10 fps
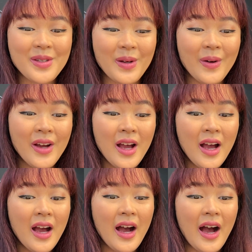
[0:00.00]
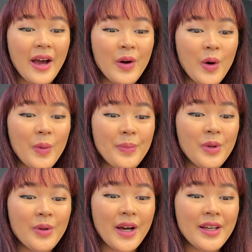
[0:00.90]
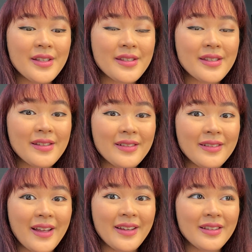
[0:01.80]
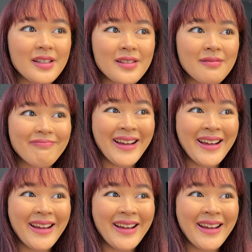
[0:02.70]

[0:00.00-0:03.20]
So I hope you guys like this.